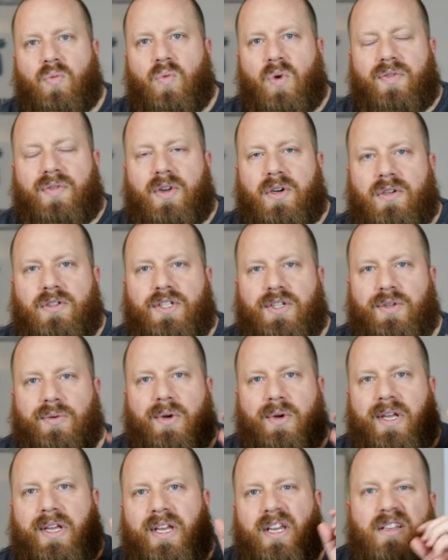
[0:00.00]
what they're
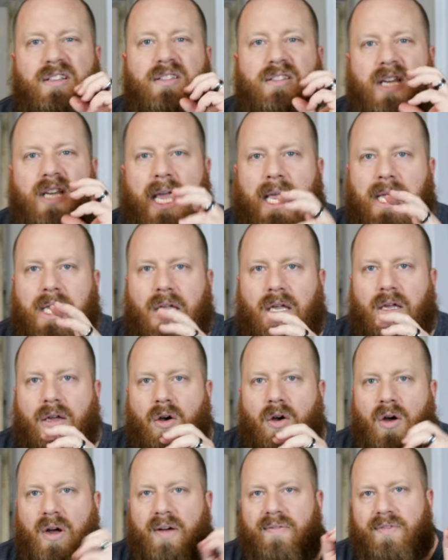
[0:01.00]
doing is taking
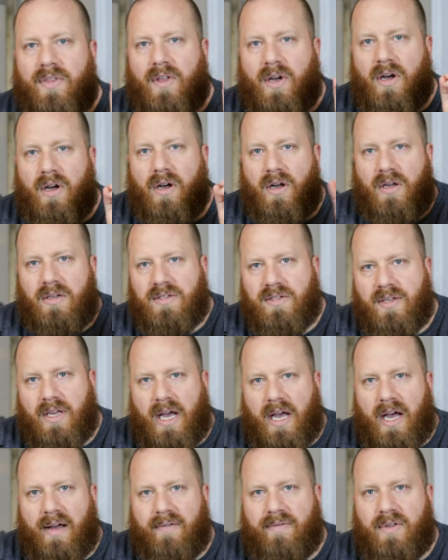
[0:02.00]
off the husk,
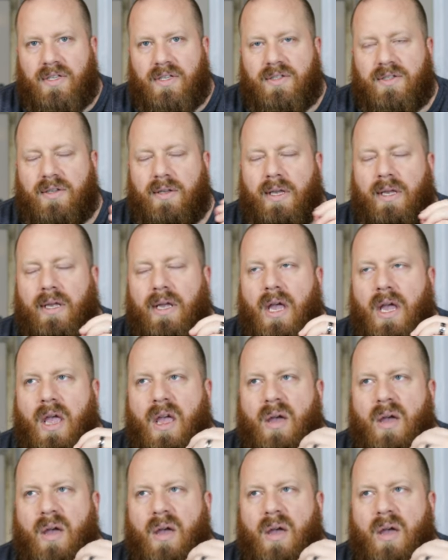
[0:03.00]
obviously,